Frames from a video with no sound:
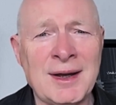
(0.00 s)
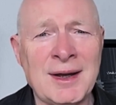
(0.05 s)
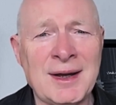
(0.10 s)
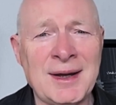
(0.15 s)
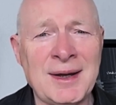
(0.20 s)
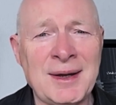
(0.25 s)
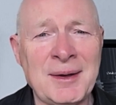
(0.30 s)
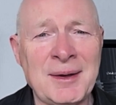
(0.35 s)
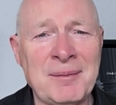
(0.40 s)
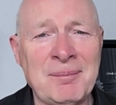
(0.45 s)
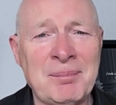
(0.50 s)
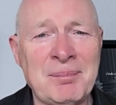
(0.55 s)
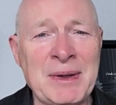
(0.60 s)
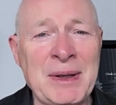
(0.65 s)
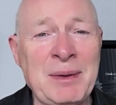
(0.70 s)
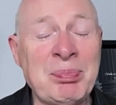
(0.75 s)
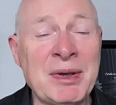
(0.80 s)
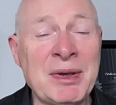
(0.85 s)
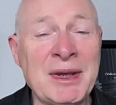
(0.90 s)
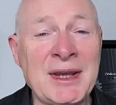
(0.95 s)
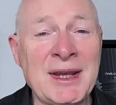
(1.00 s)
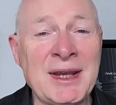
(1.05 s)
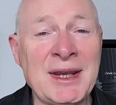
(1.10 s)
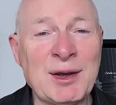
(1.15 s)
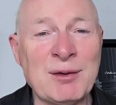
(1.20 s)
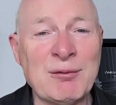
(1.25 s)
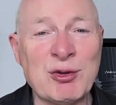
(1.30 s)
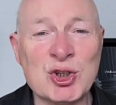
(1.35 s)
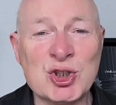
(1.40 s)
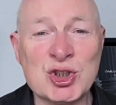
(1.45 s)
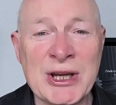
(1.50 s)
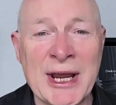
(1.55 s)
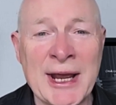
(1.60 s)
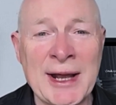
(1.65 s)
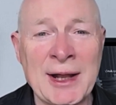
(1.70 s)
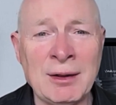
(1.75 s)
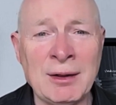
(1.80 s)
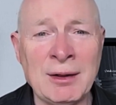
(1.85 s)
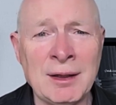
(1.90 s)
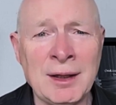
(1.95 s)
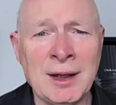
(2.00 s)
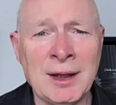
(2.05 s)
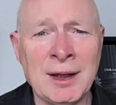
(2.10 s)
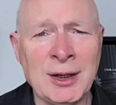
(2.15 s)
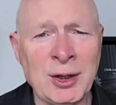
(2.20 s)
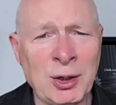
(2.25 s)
BP and for Shell,